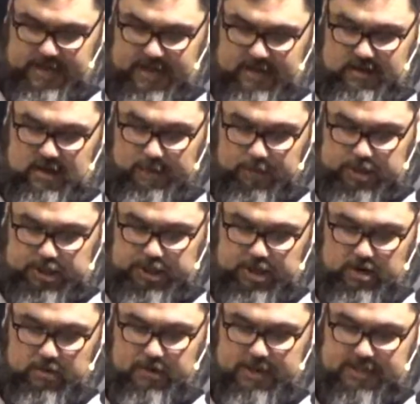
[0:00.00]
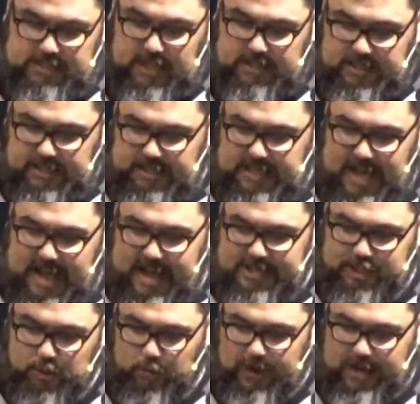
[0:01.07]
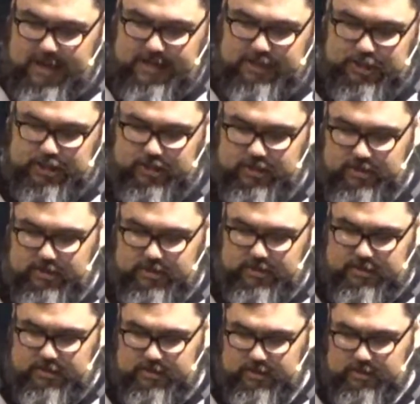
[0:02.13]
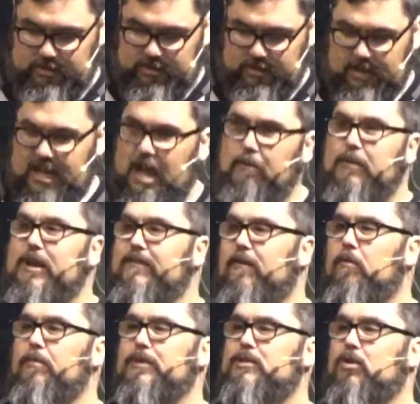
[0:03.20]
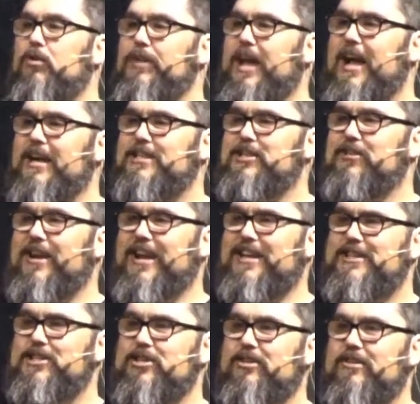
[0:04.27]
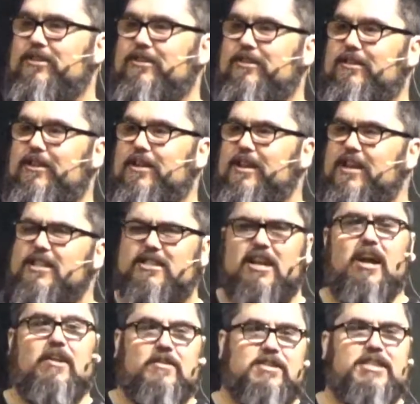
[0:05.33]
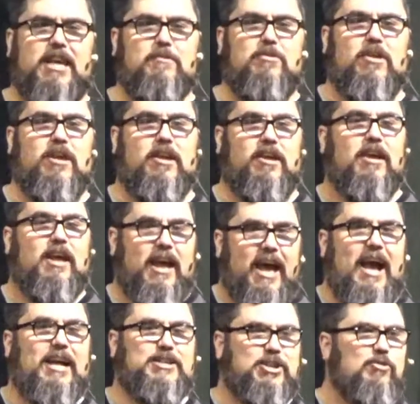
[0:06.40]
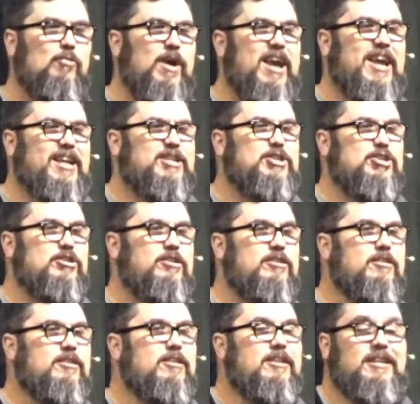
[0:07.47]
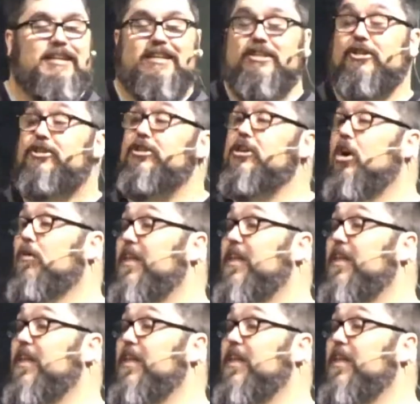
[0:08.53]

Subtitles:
debt. Number two, he said you need to act your wage. How many have ever been told to act your age? It's kind of the same thing. Act your wage. Did you know